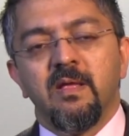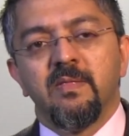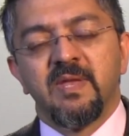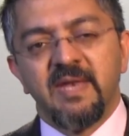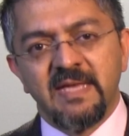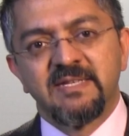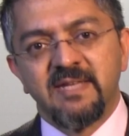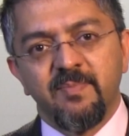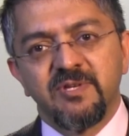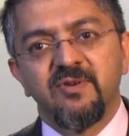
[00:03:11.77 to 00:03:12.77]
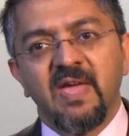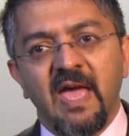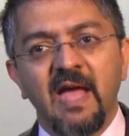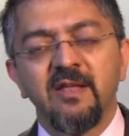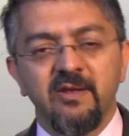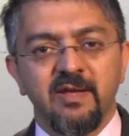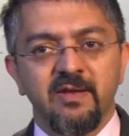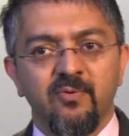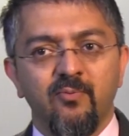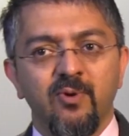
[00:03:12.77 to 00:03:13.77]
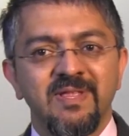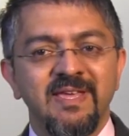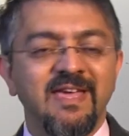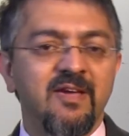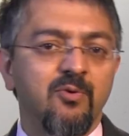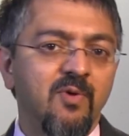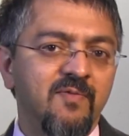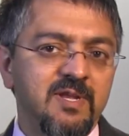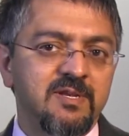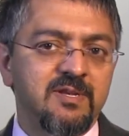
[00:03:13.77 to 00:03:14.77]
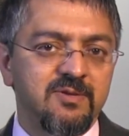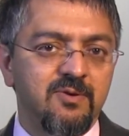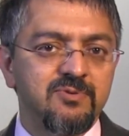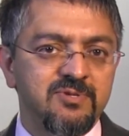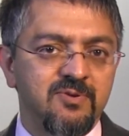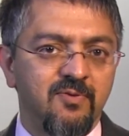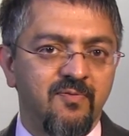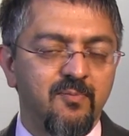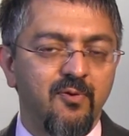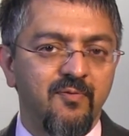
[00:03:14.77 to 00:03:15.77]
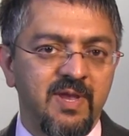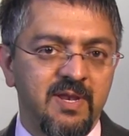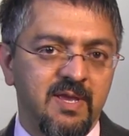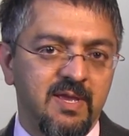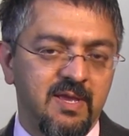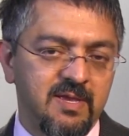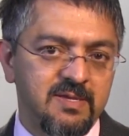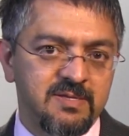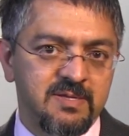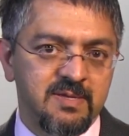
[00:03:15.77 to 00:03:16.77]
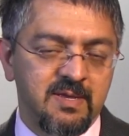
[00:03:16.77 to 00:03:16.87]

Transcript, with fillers: The next step is to calculate what the equivalent dose of morphine is.